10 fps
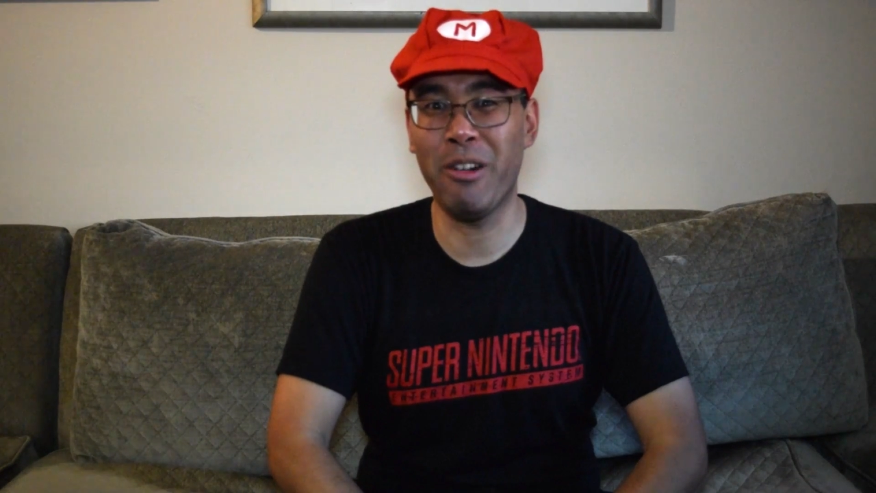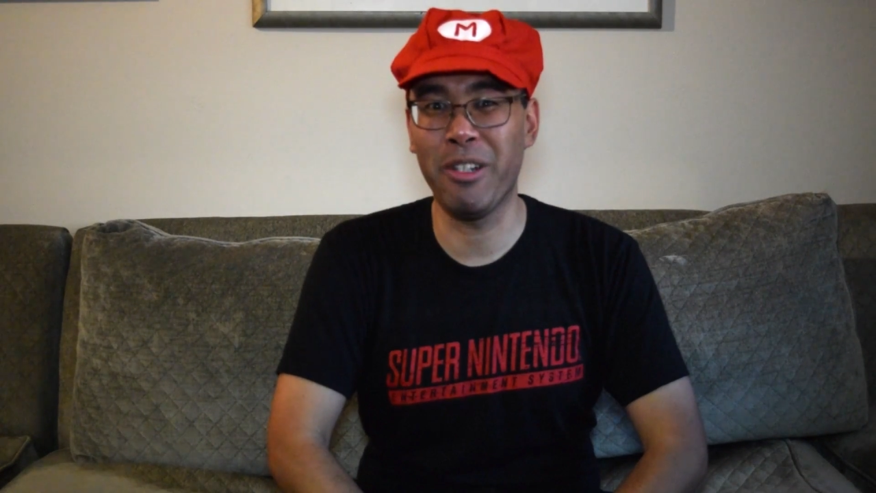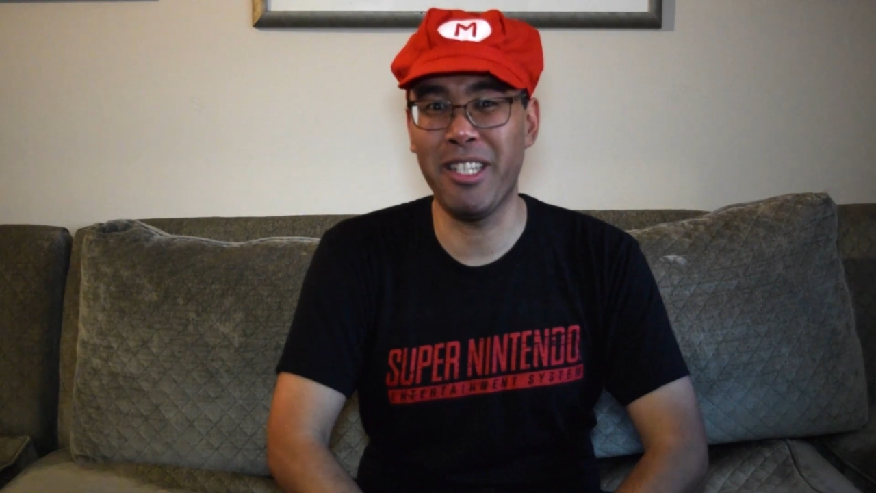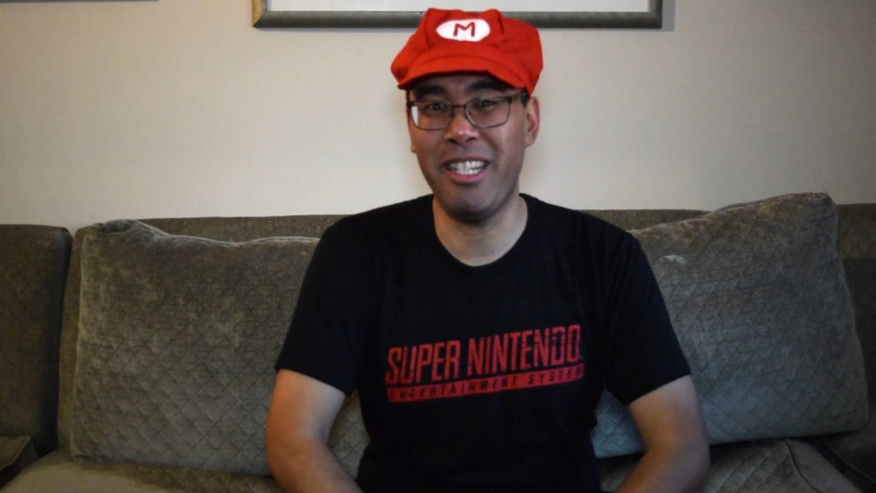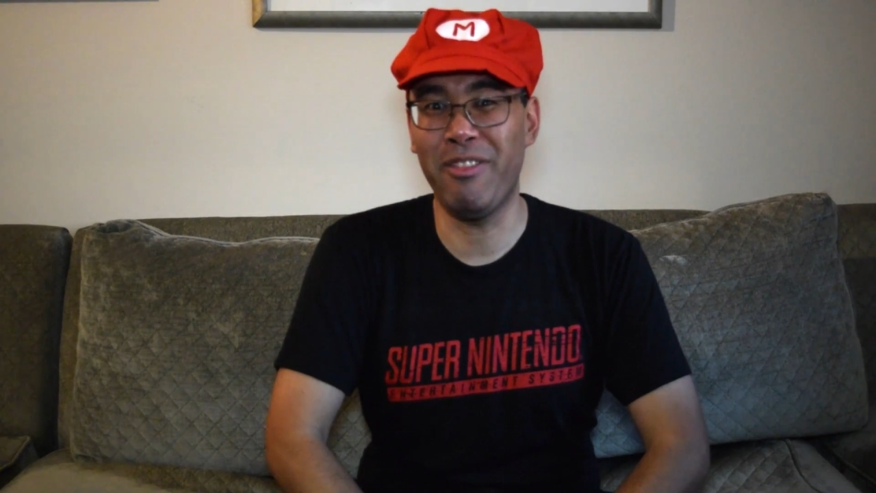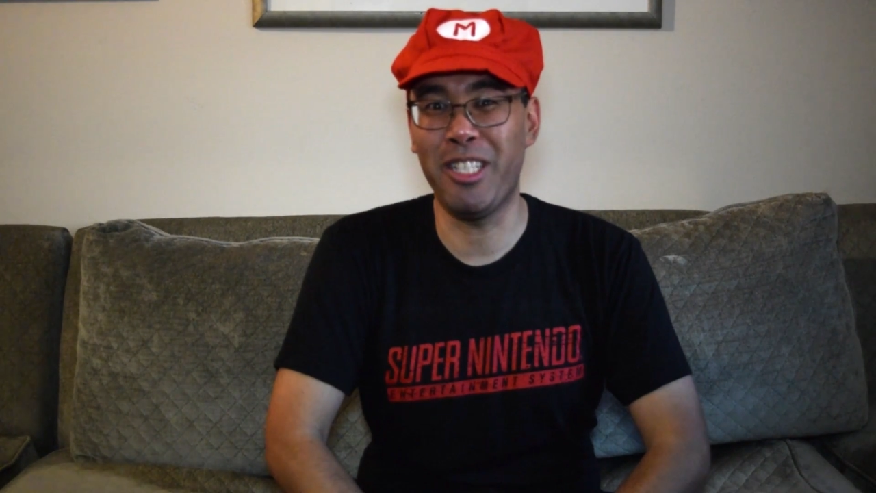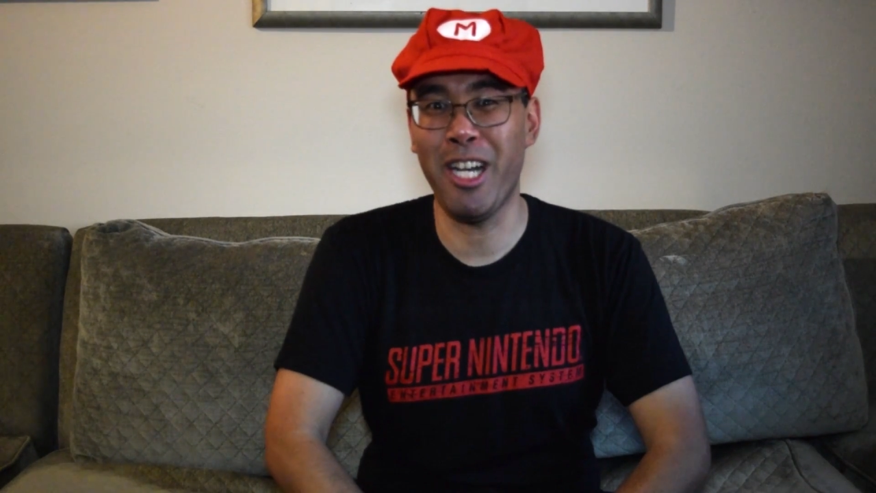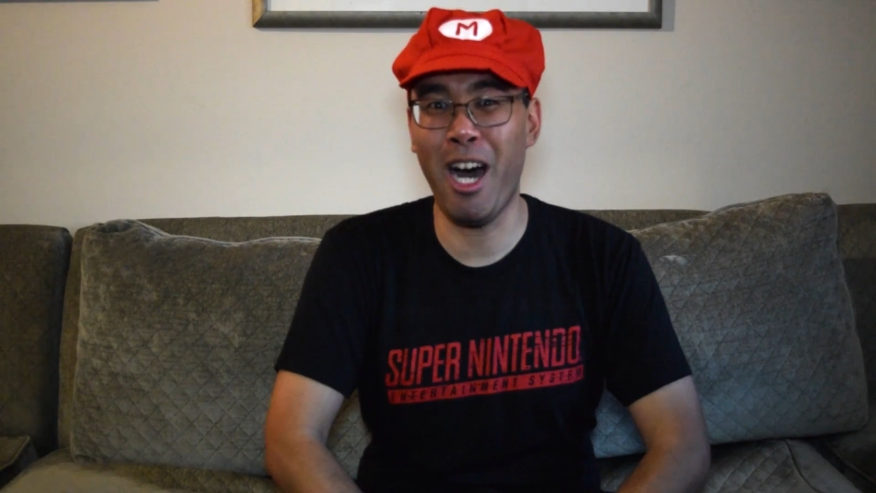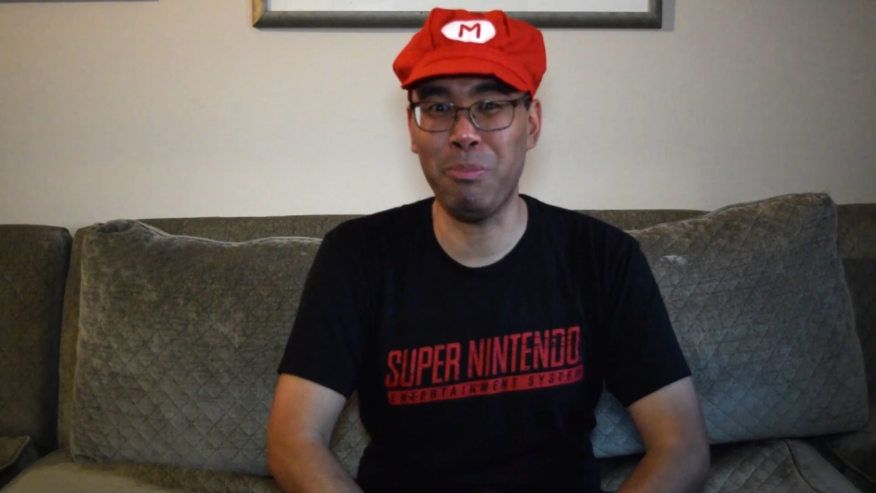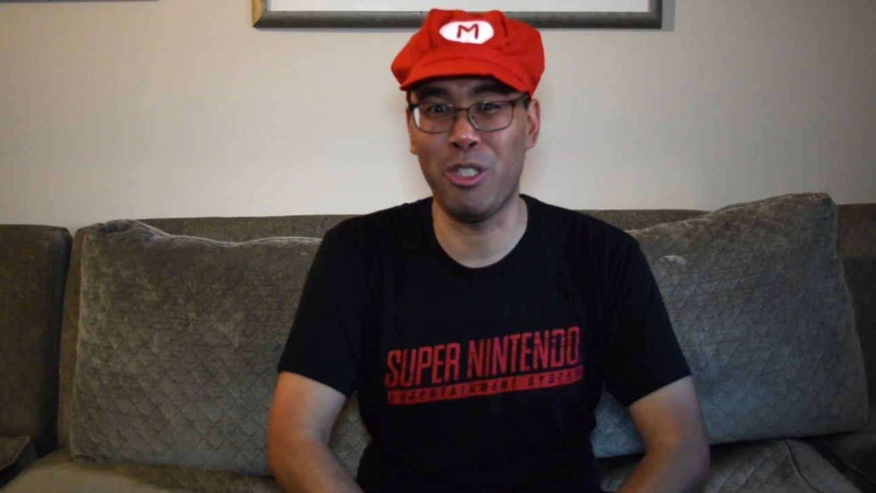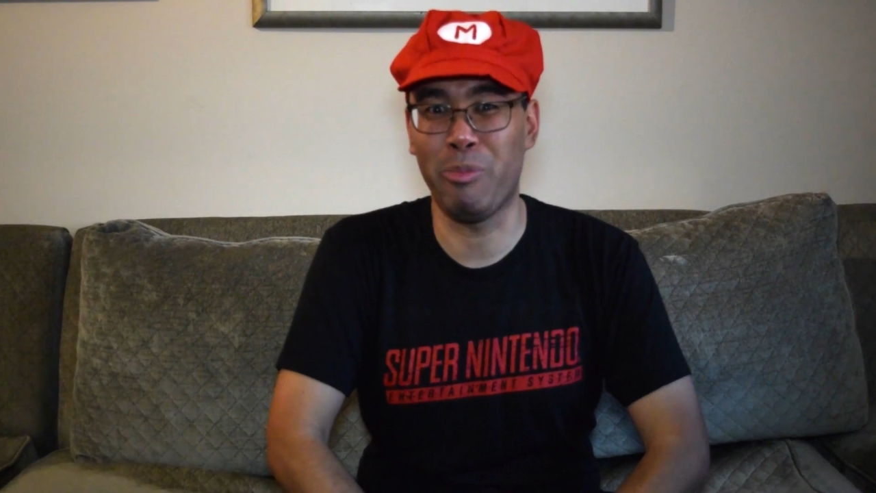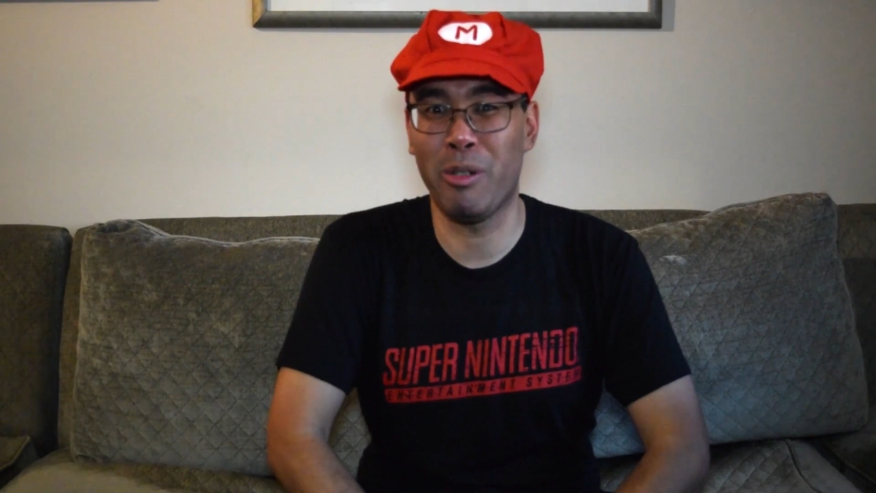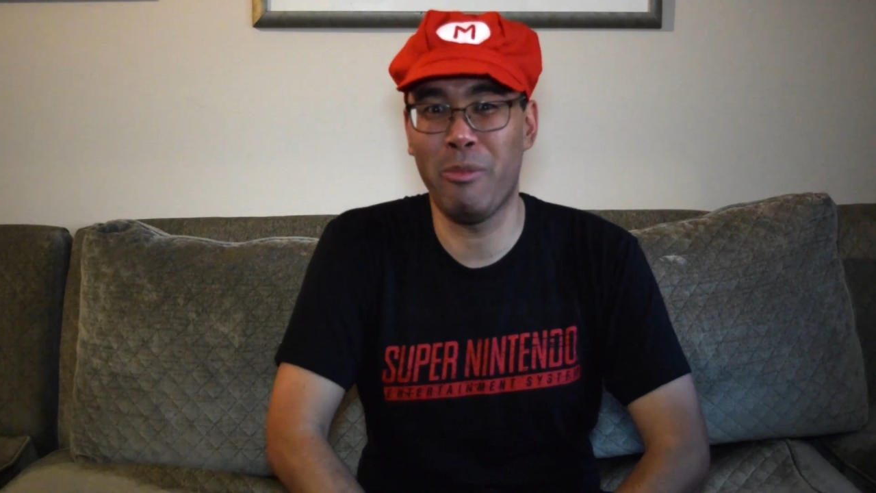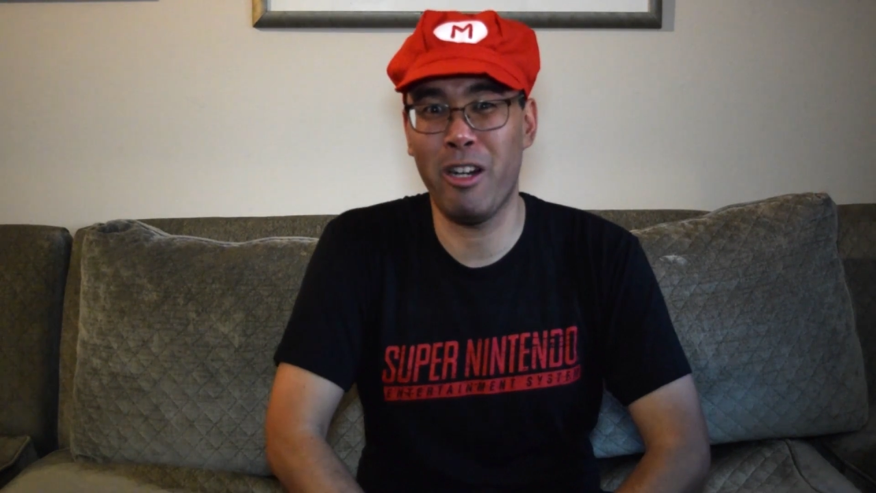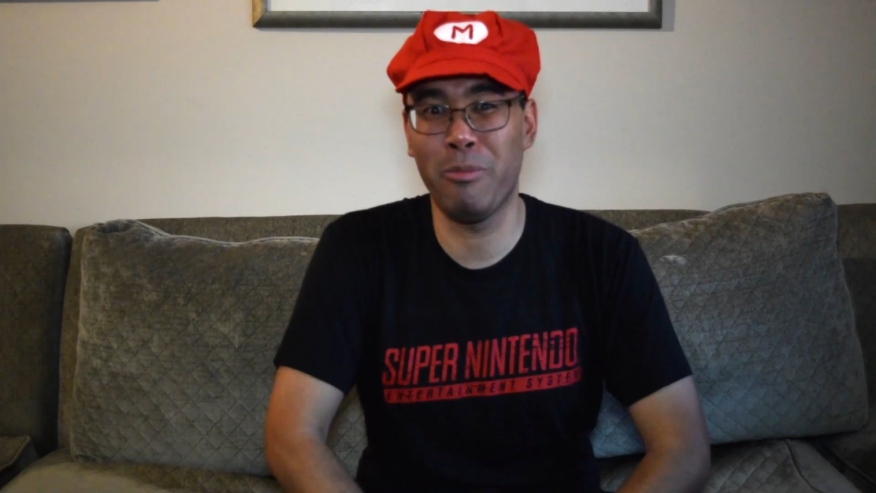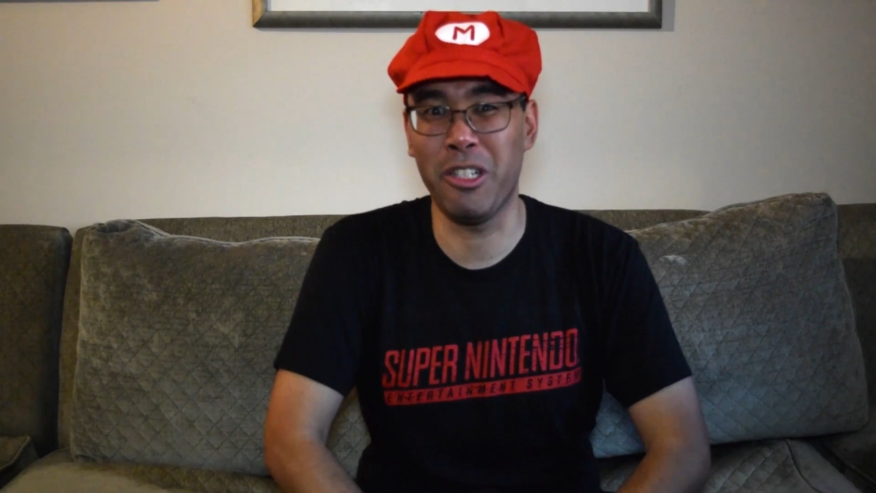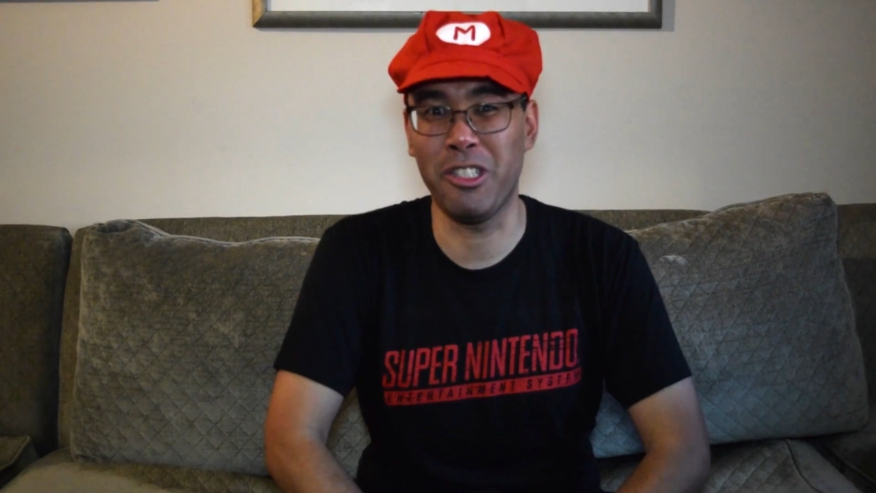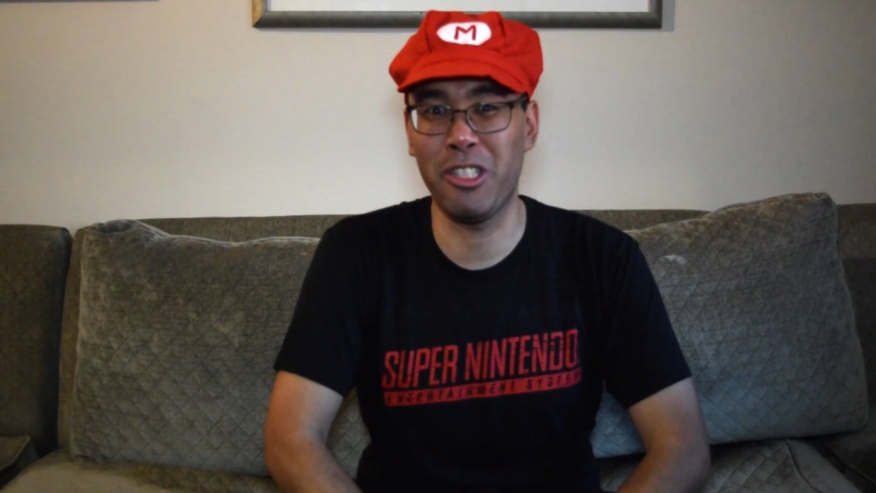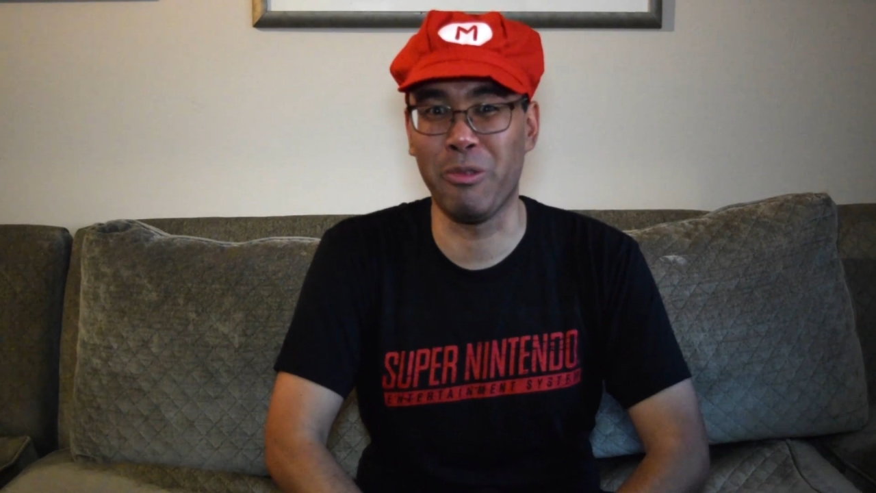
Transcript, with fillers: were gonna even top Super Mario Bros.